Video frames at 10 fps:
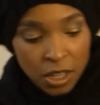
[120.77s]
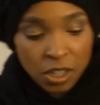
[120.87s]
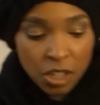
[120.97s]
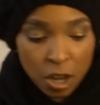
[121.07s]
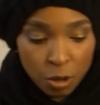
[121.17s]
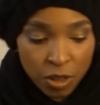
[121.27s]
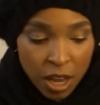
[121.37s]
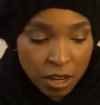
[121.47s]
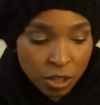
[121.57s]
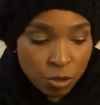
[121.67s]
So
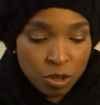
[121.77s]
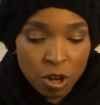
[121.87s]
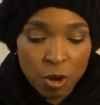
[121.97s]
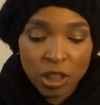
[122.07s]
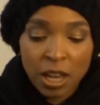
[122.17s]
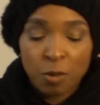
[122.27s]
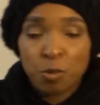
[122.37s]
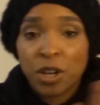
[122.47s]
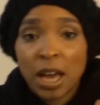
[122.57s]
now that you know like what